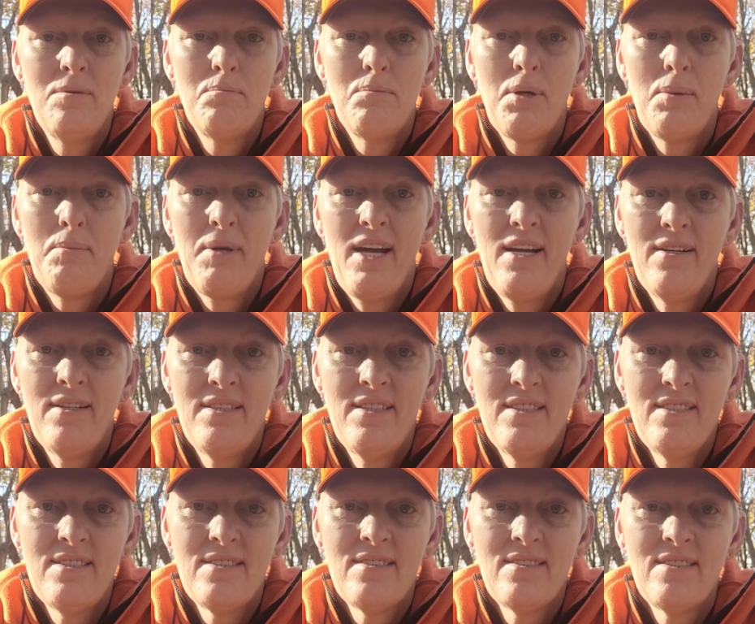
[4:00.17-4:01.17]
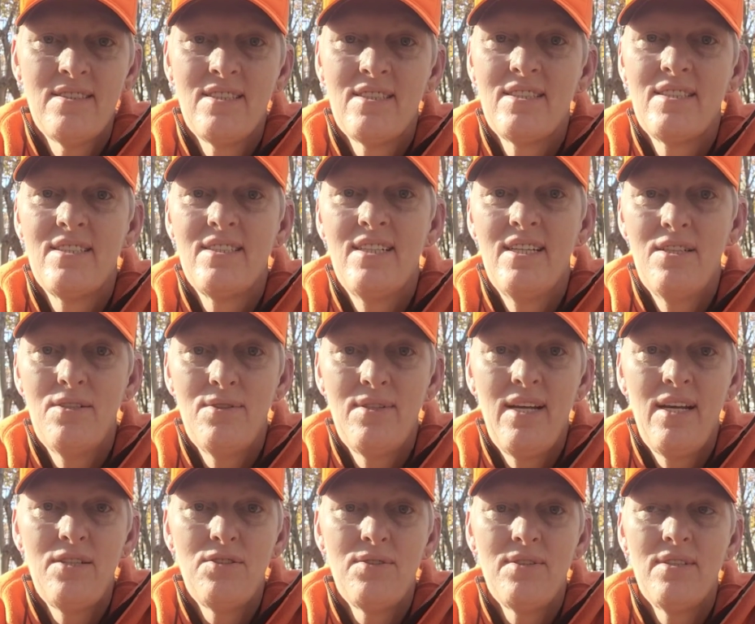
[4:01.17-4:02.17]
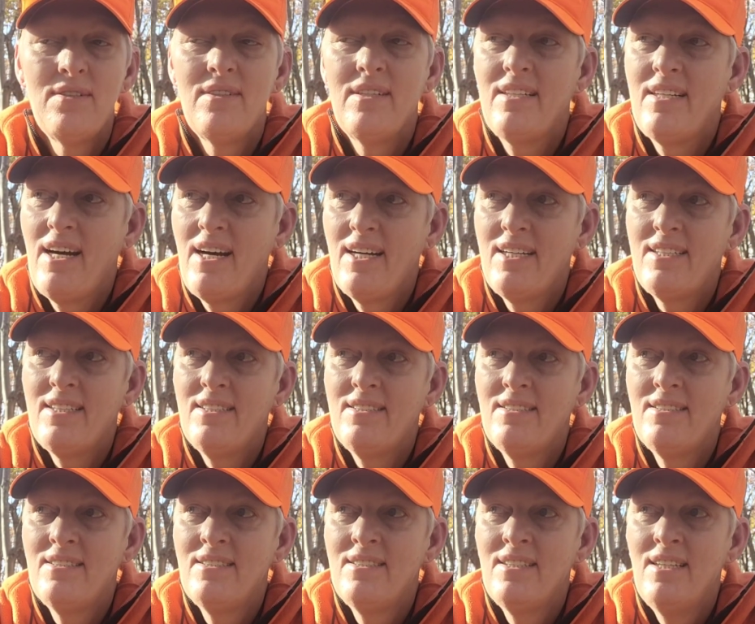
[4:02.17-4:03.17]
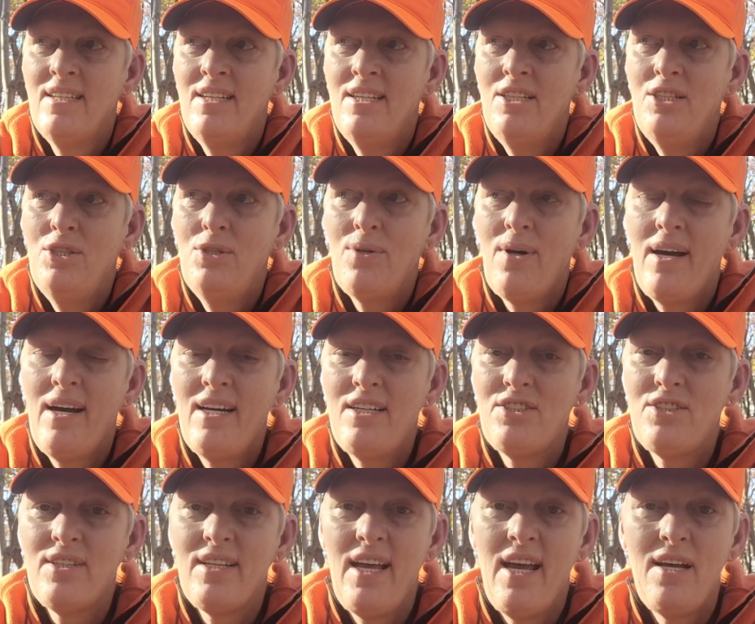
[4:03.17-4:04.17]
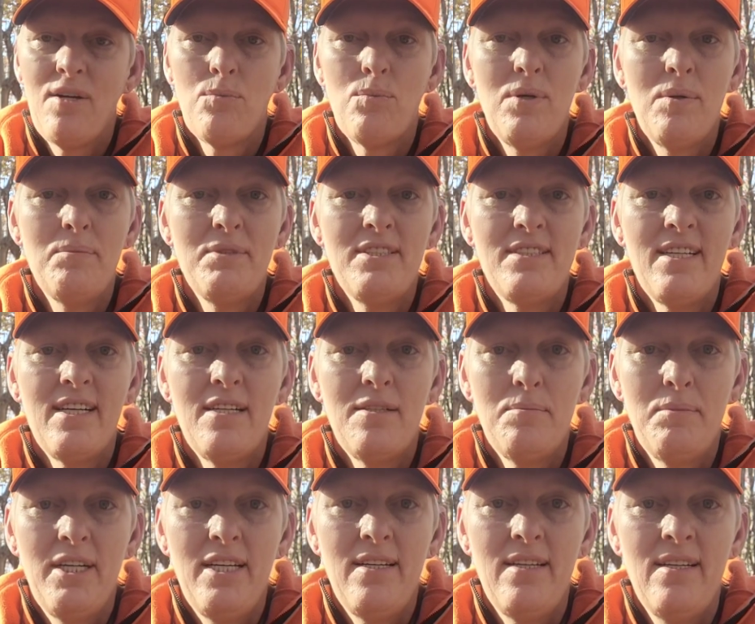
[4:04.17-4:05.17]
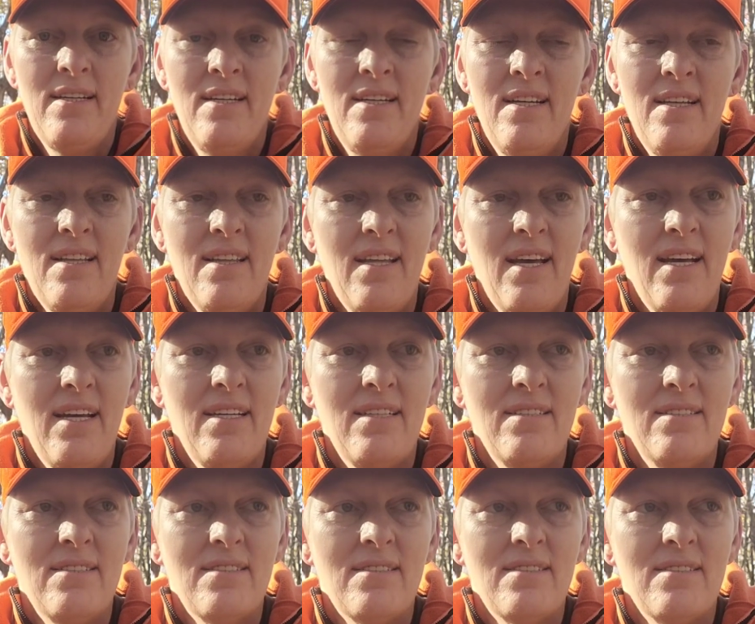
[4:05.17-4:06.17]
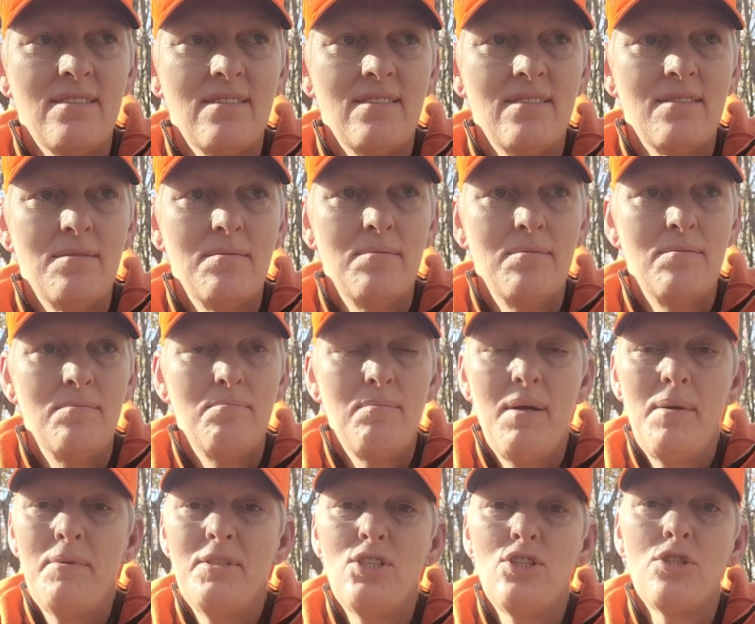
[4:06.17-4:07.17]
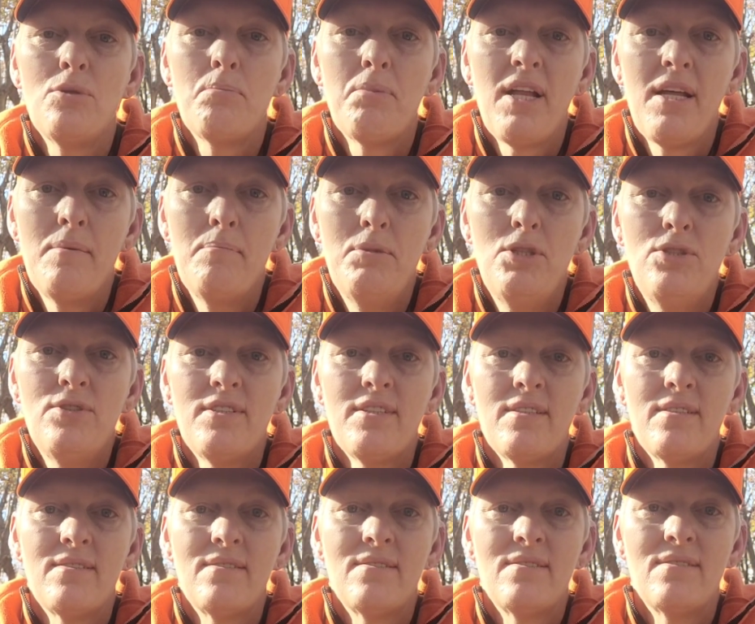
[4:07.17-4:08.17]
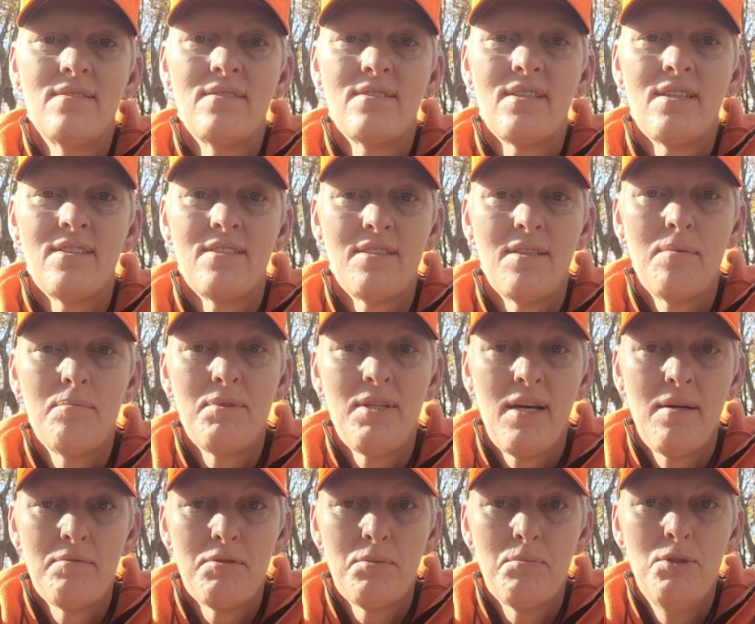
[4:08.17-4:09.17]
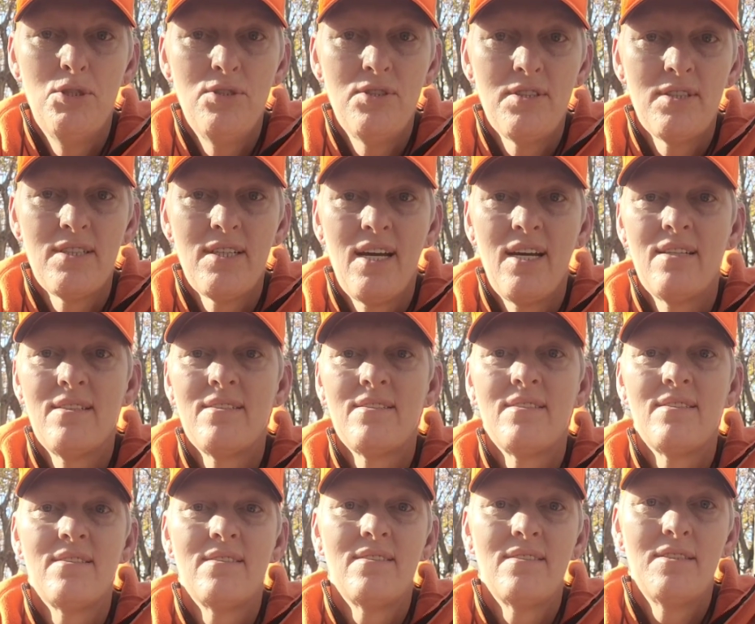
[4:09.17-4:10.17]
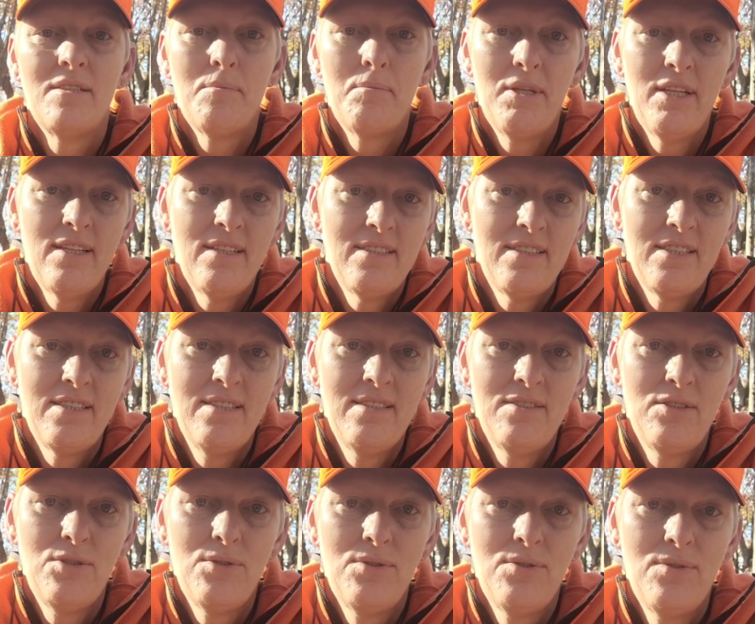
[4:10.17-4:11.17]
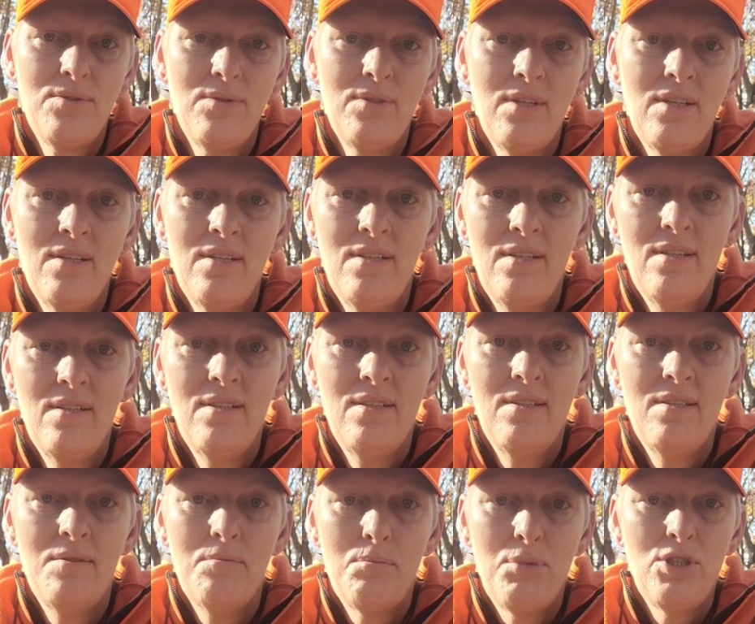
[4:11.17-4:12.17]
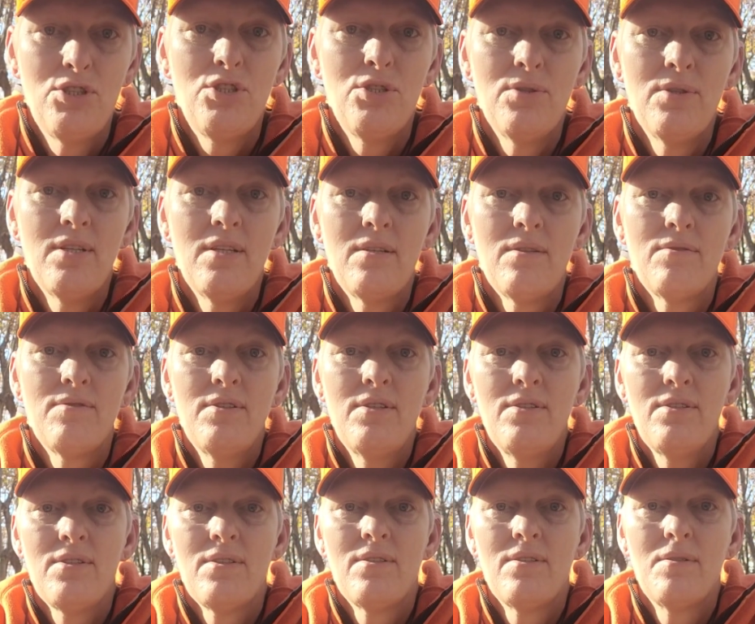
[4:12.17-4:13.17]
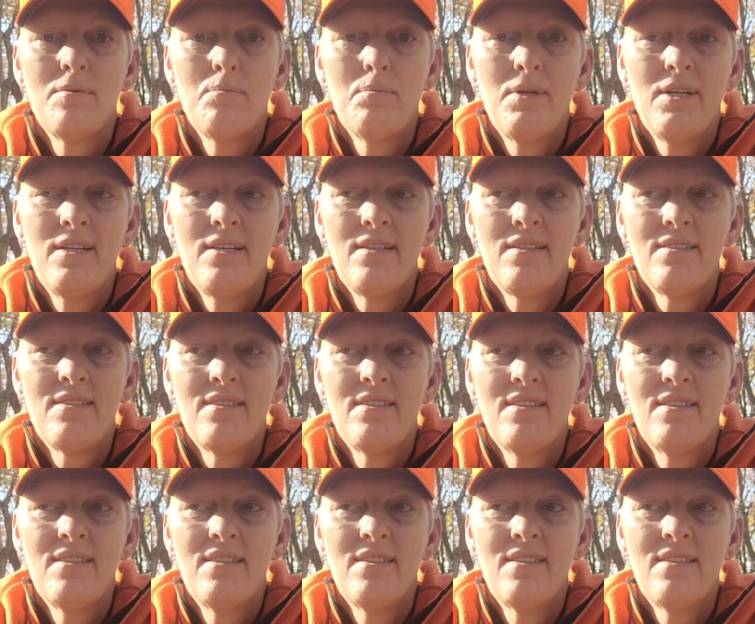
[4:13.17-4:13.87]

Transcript: preparedness to get on that trail and hike it. You know, I actually had a woman tell me that maybe you should play music, because sometimes music has the ability to push you a little further. But